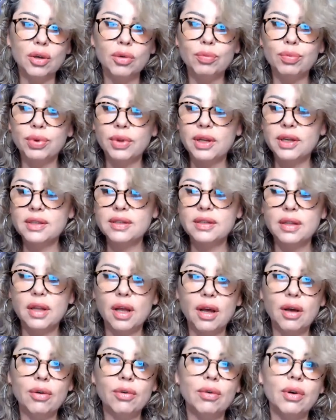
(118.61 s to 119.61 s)
Plus
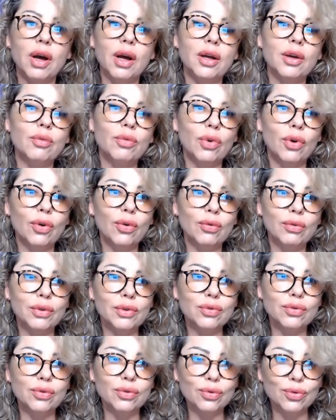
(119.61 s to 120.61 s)
now I'm
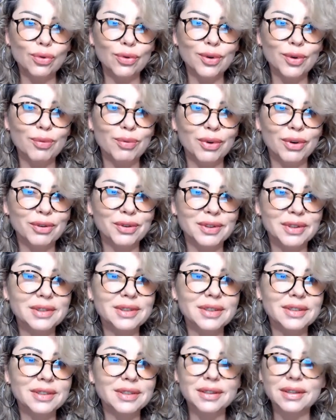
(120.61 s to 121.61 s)
going to talk about
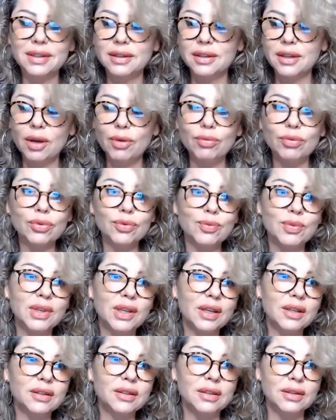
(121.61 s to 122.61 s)
editing, and I will
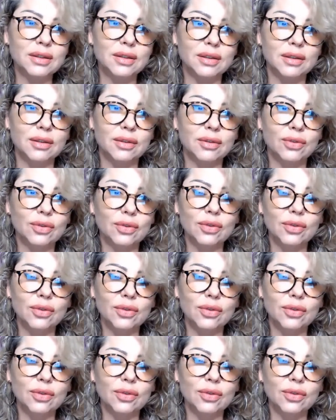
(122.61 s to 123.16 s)
be editing,